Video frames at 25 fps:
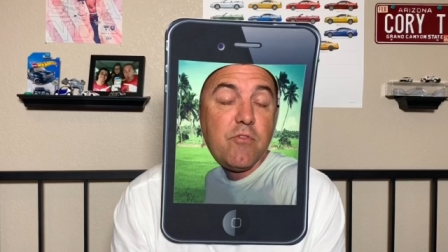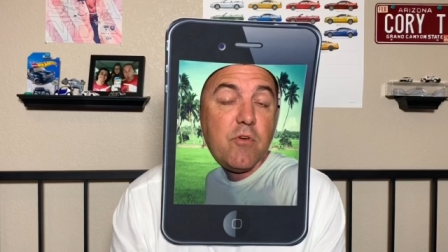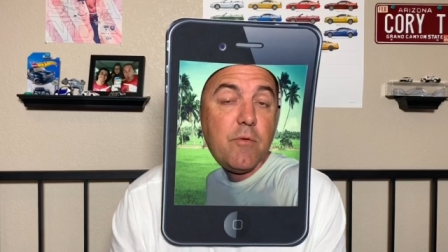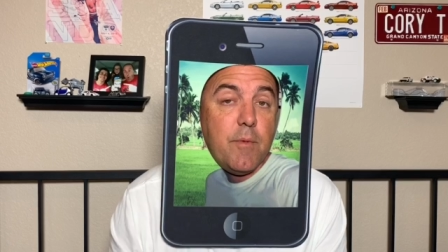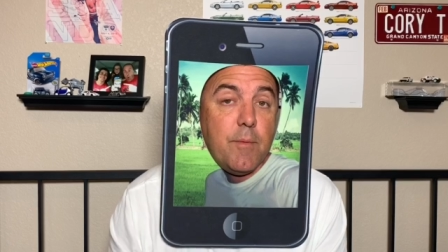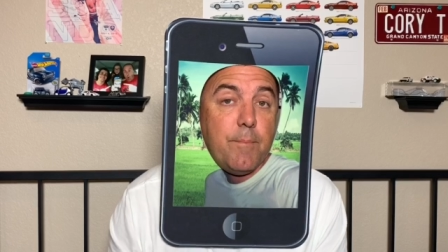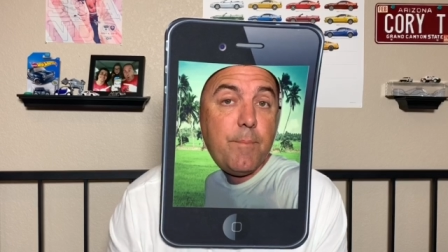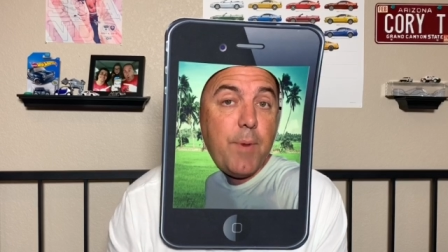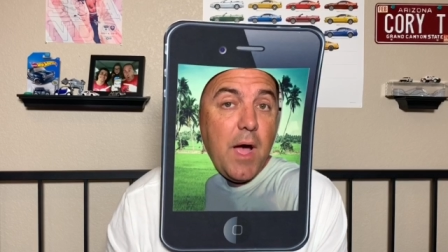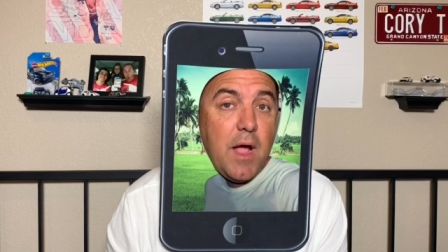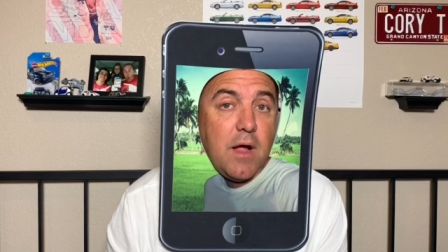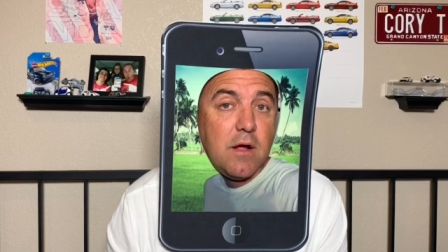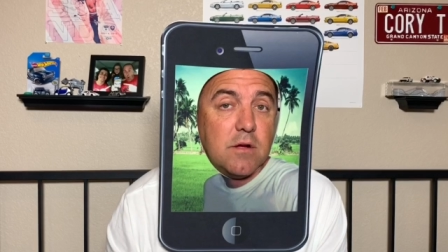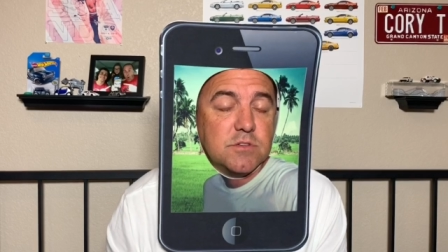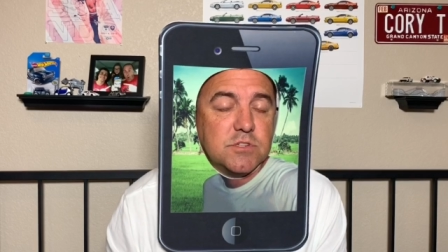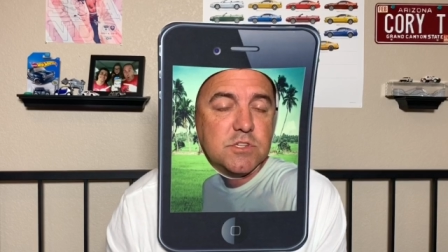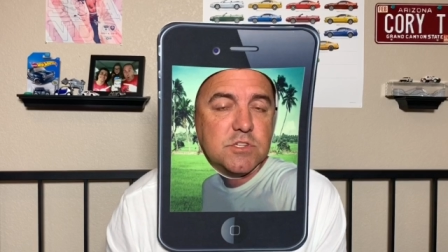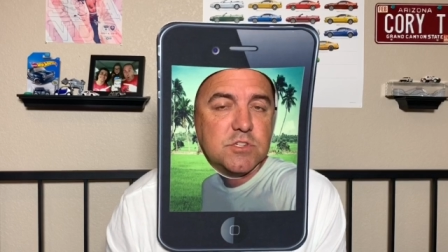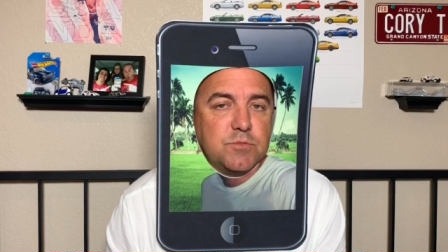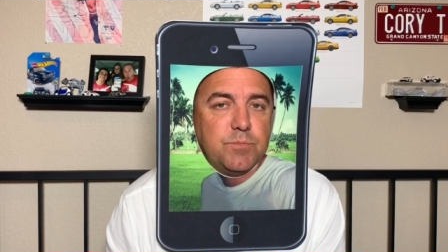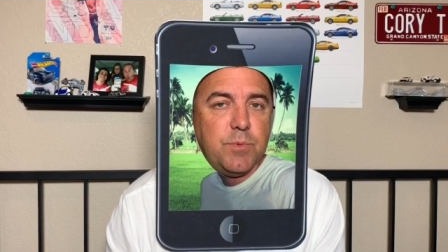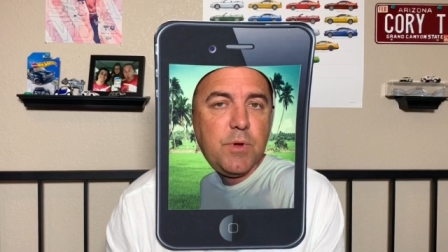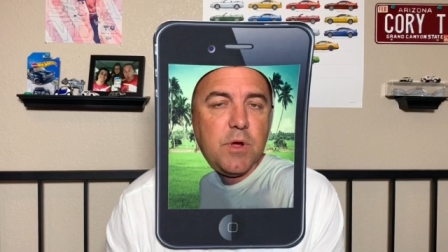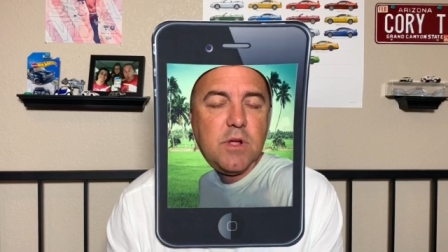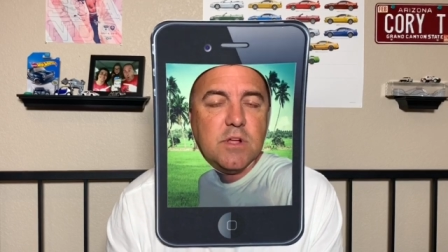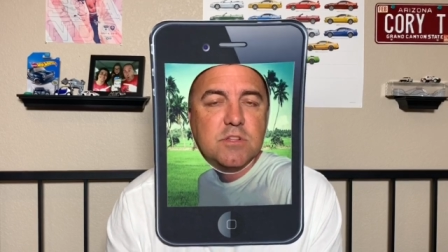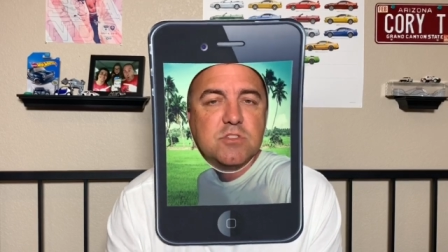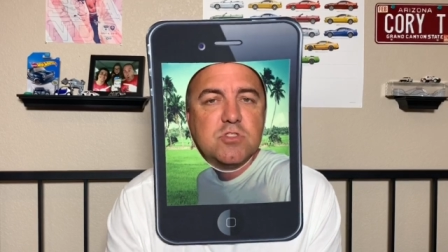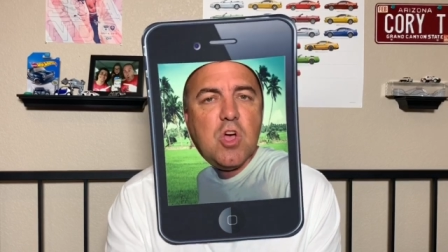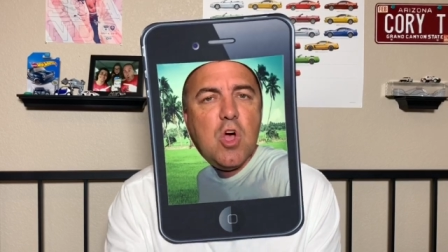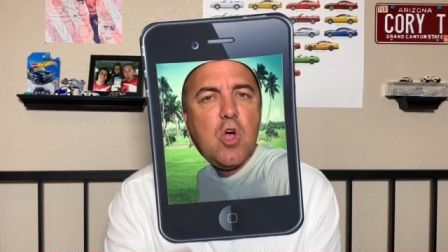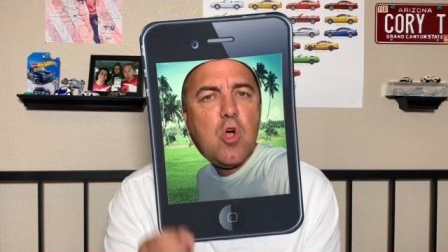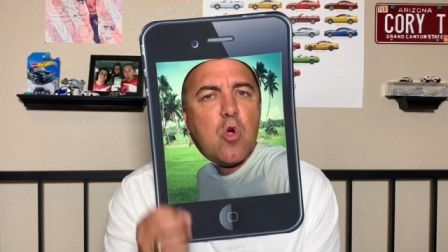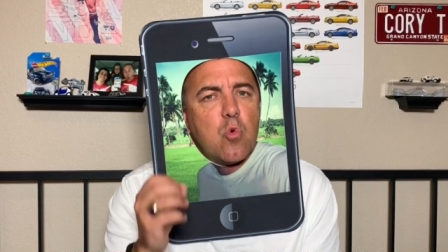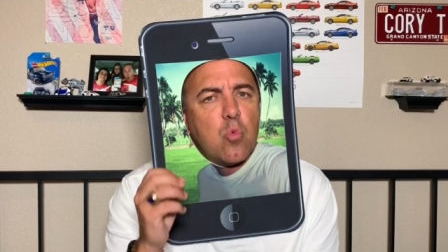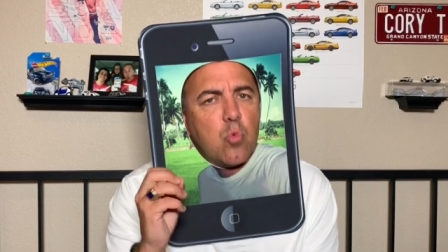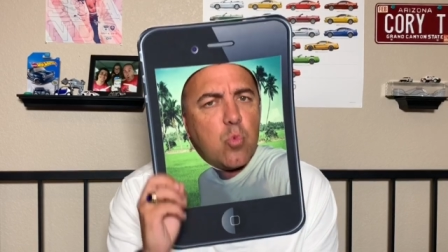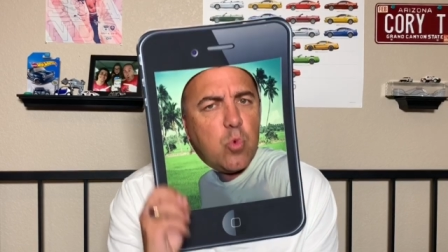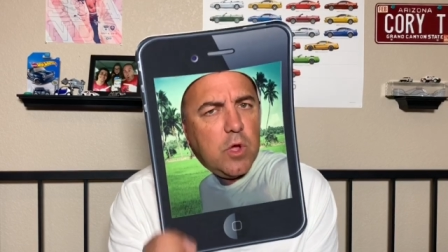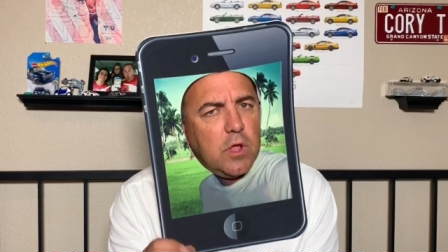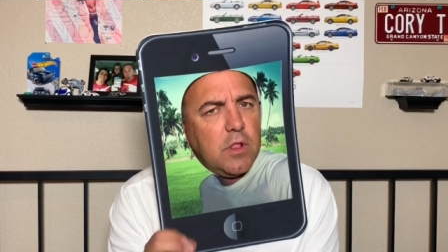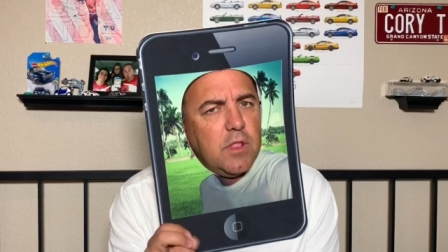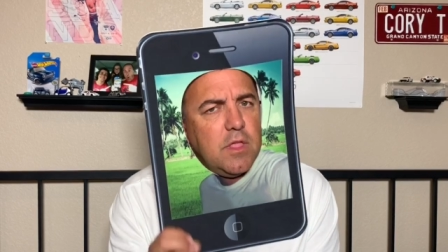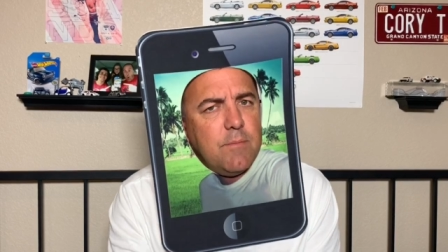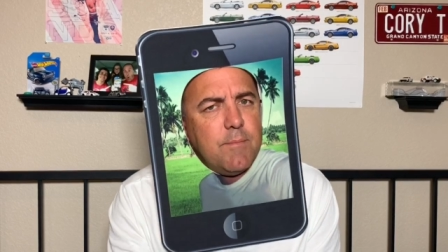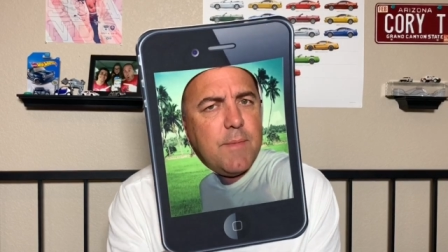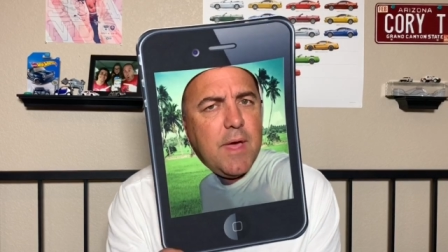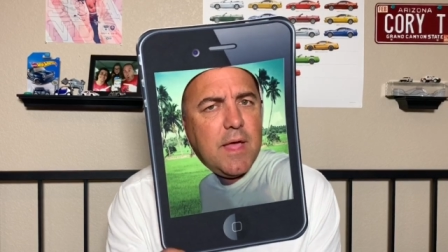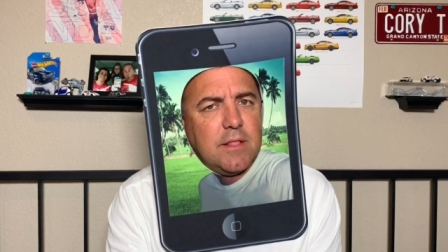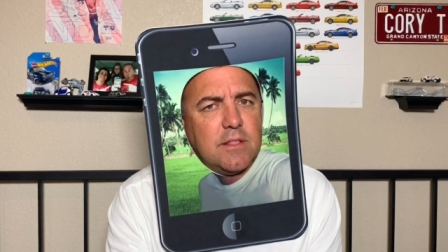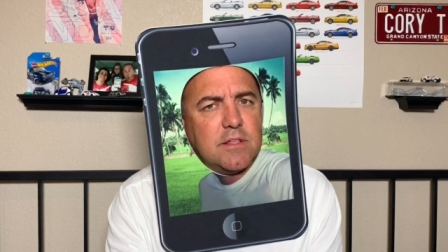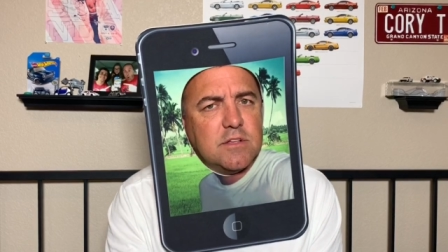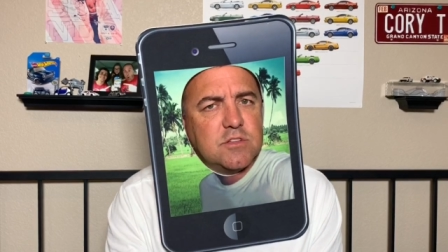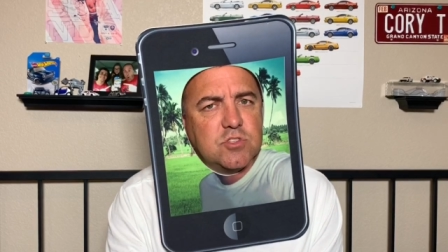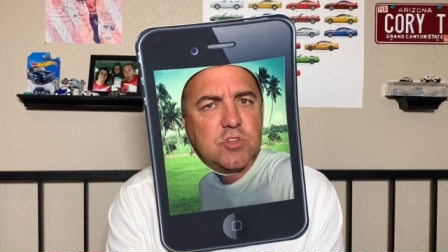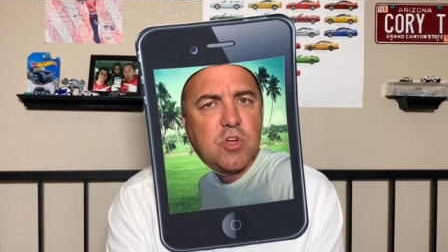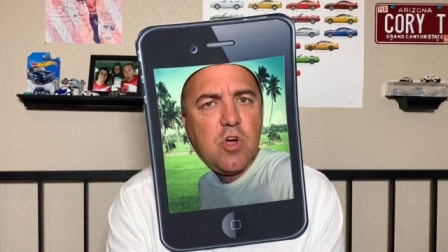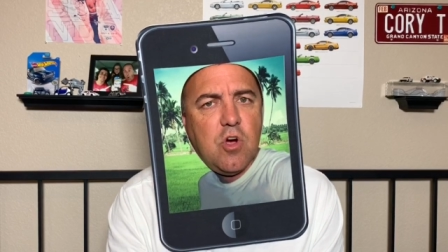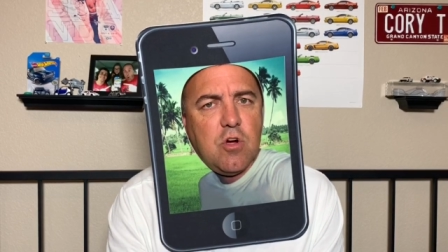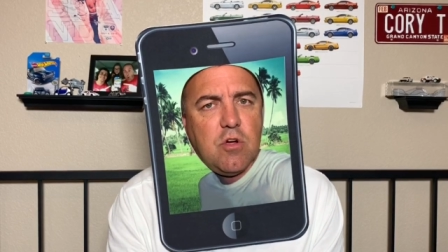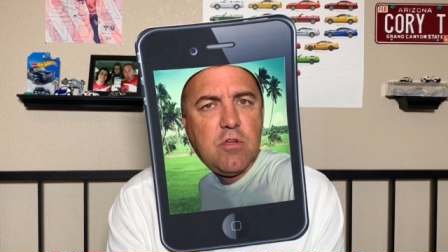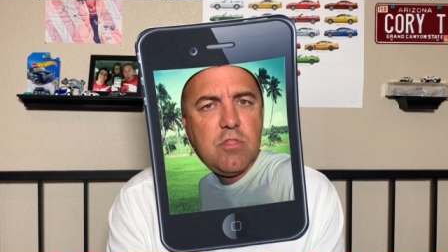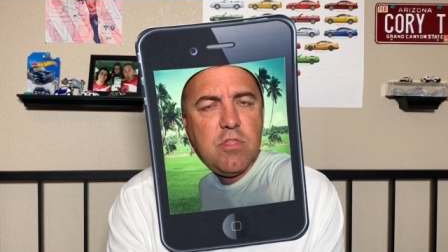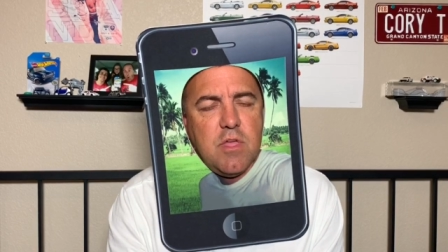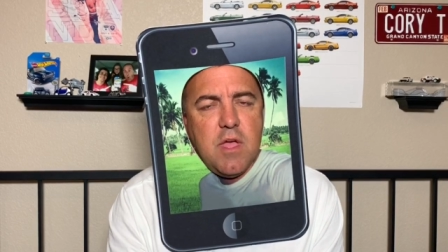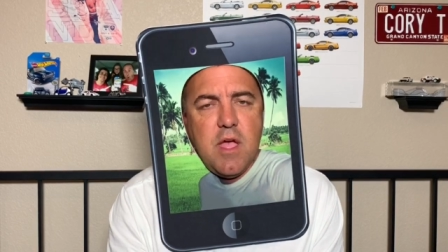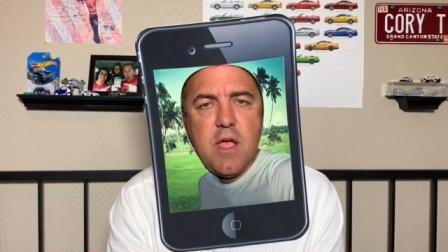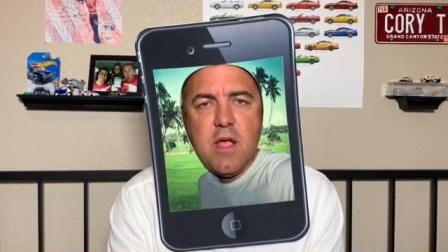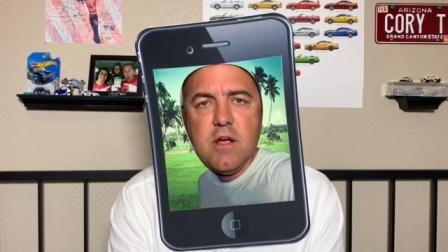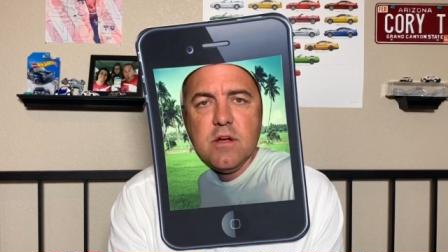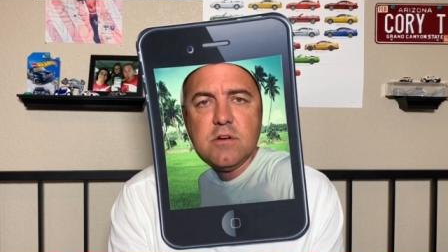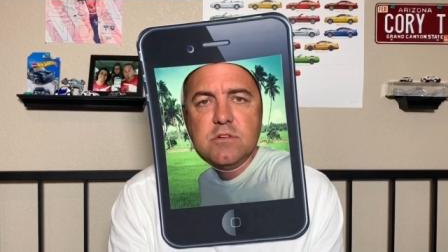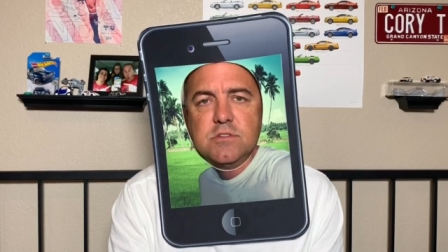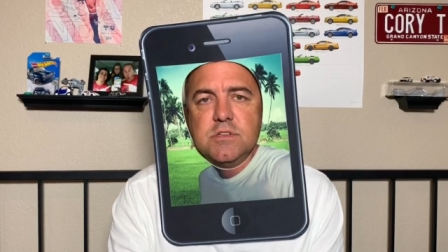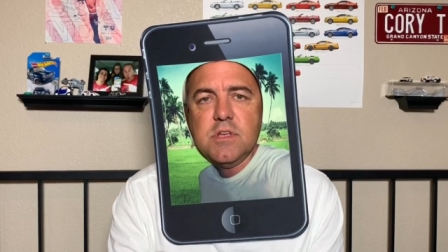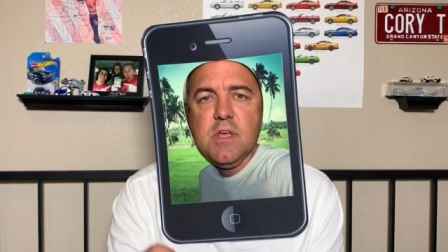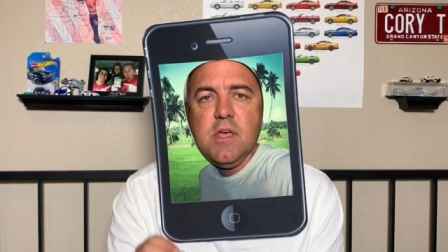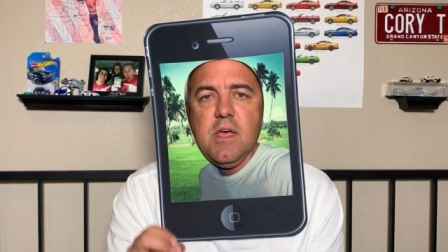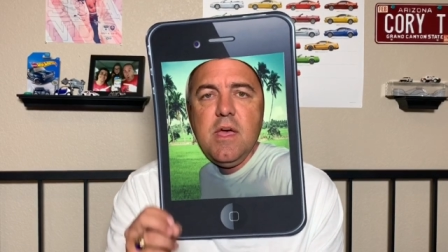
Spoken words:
a buyer's experience, really make this car theirs